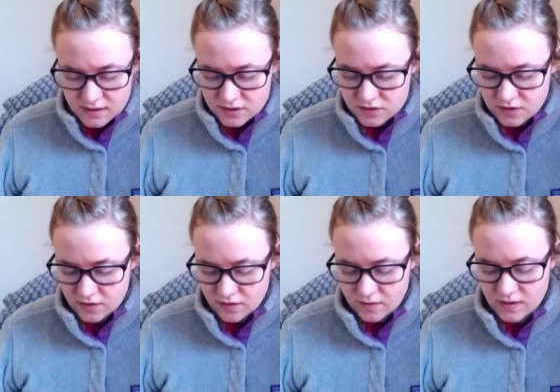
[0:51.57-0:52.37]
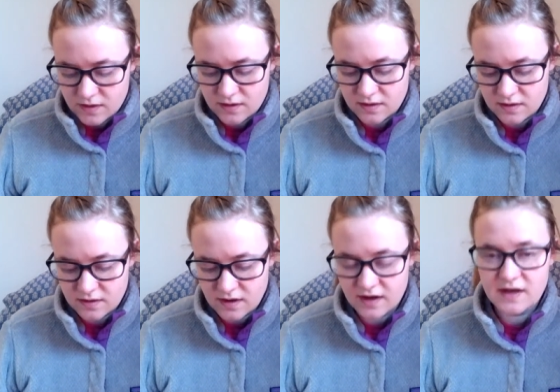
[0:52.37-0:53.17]
So
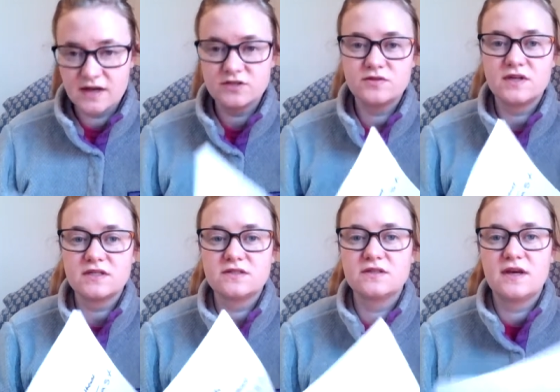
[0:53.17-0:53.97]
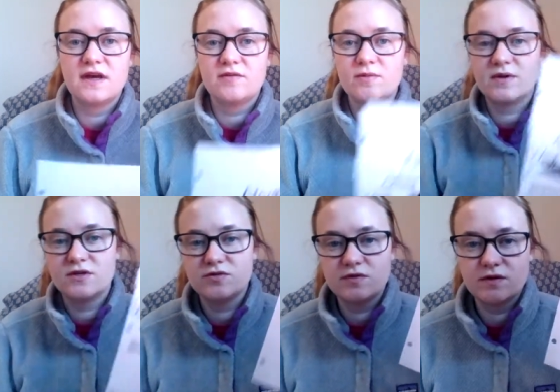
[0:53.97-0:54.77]
I had you yesterday,
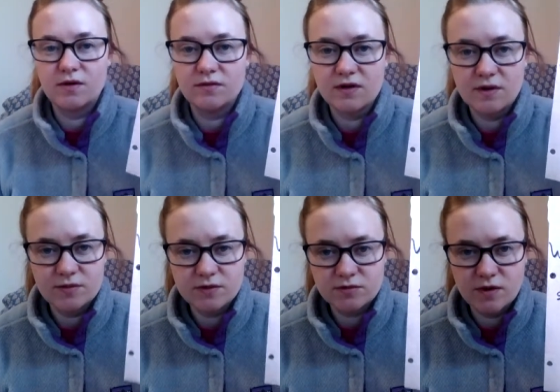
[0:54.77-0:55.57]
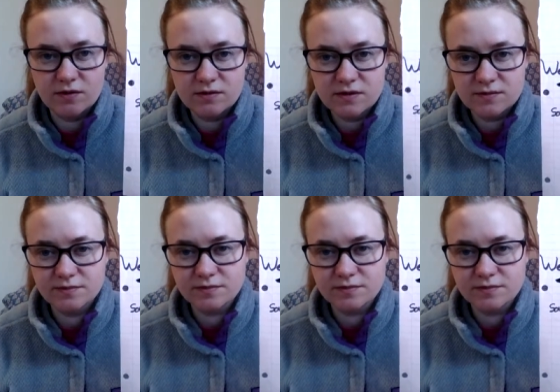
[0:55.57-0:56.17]
everybody drew their own compass rose.